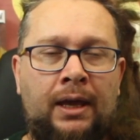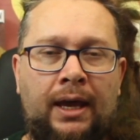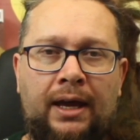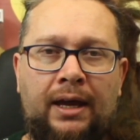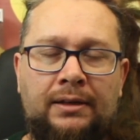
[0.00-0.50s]

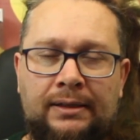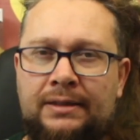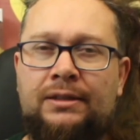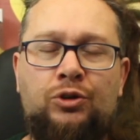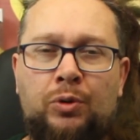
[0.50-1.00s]
and
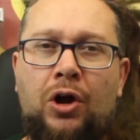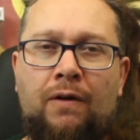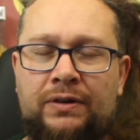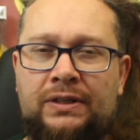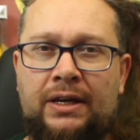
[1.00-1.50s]
listen to a
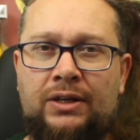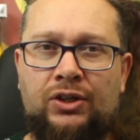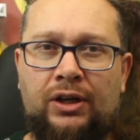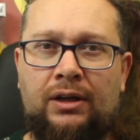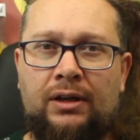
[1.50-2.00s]

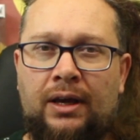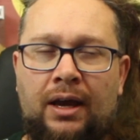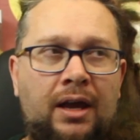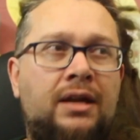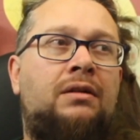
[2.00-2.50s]
conversation
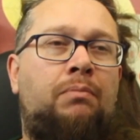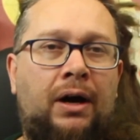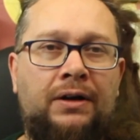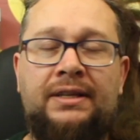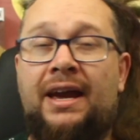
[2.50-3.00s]
in
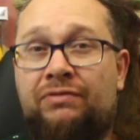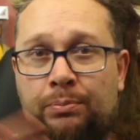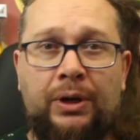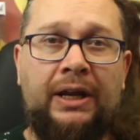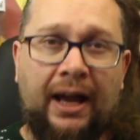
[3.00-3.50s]
amongst
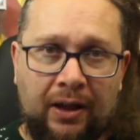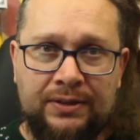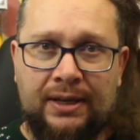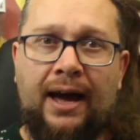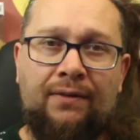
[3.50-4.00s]
everybody
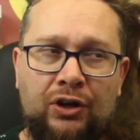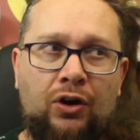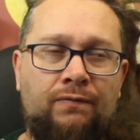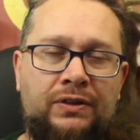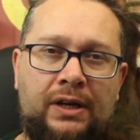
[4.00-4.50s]
else having
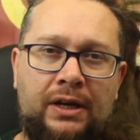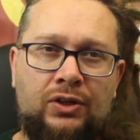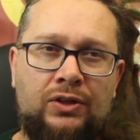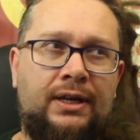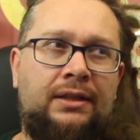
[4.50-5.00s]

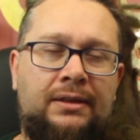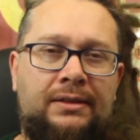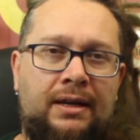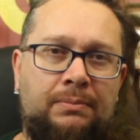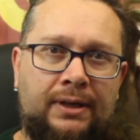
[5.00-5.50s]
conversations at the
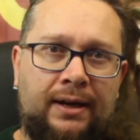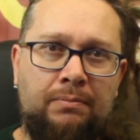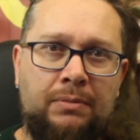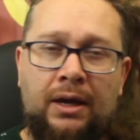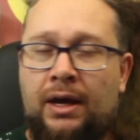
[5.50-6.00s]
same
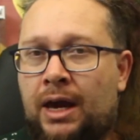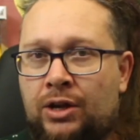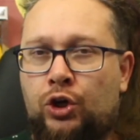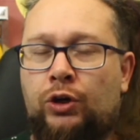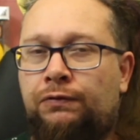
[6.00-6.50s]
time, and
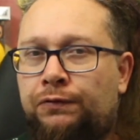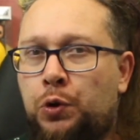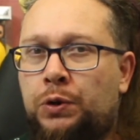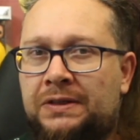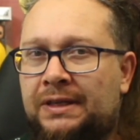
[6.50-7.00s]
you can
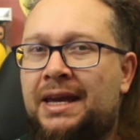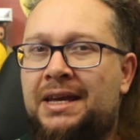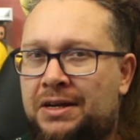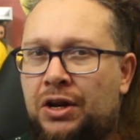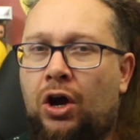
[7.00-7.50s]
focus
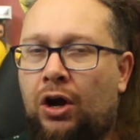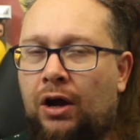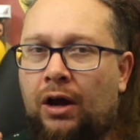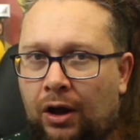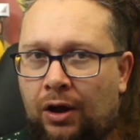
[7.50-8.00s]
in
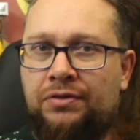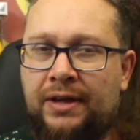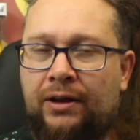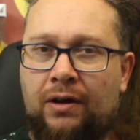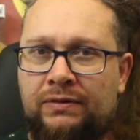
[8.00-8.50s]
on
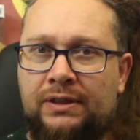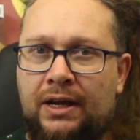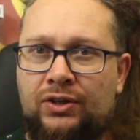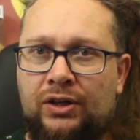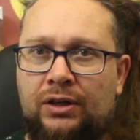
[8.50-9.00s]
that
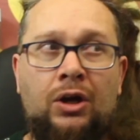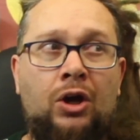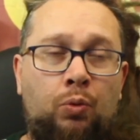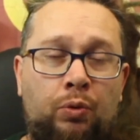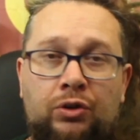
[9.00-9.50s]
conversation with